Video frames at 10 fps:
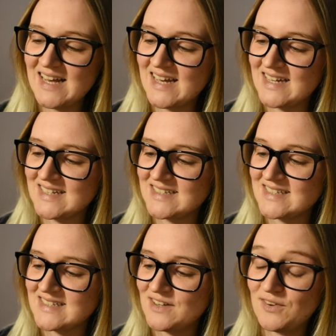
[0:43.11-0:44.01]

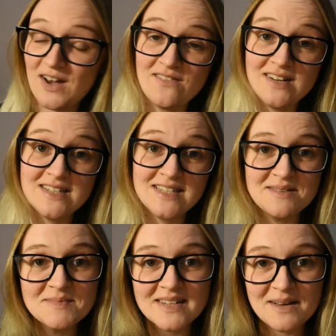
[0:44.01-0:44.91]
and if you have any
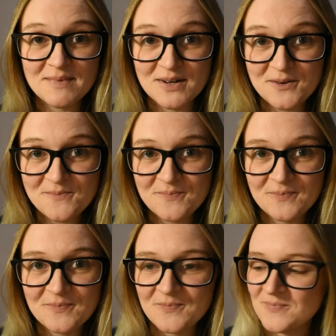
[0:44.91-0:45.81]
tips, let me know.
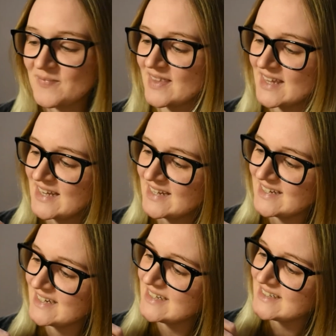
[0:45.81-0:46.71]

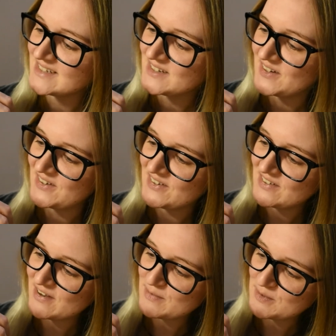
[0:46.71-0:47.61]
So
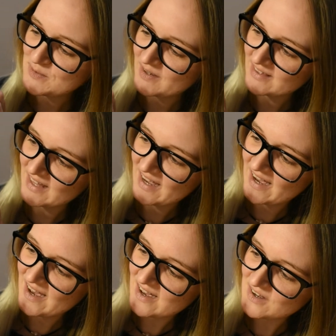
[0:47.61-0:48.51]
if I pull back the
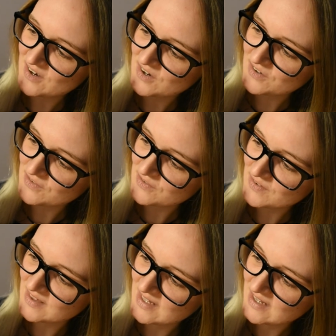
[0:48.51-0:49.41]
hair of
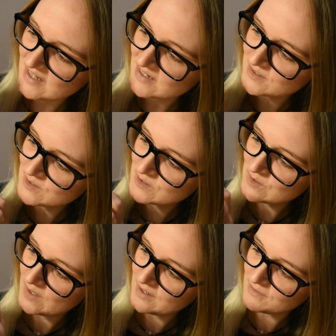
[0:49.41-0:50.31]
the
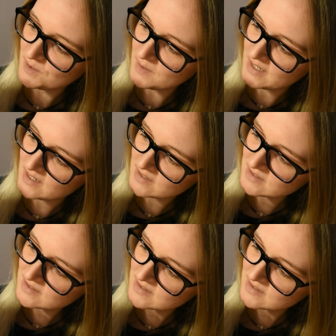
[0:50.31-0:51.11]
Solerulia,